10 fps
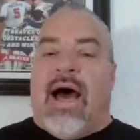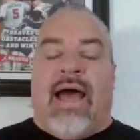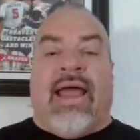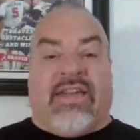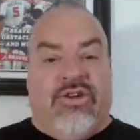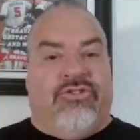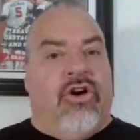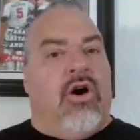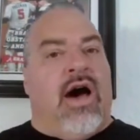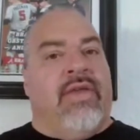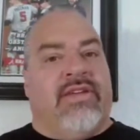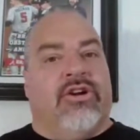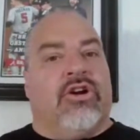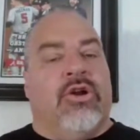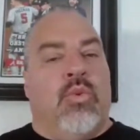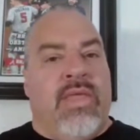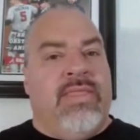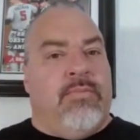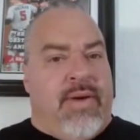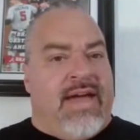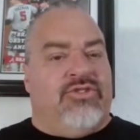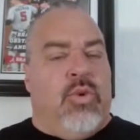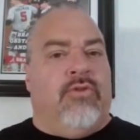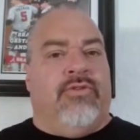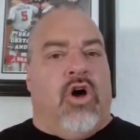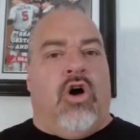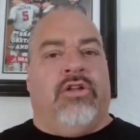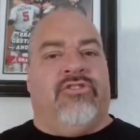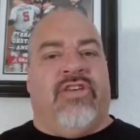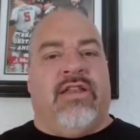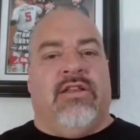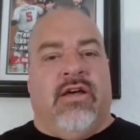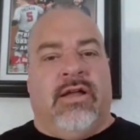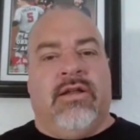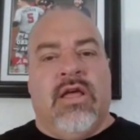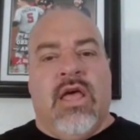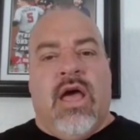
I like Utah. I think they're going to win the Pac-12 when all is said and done.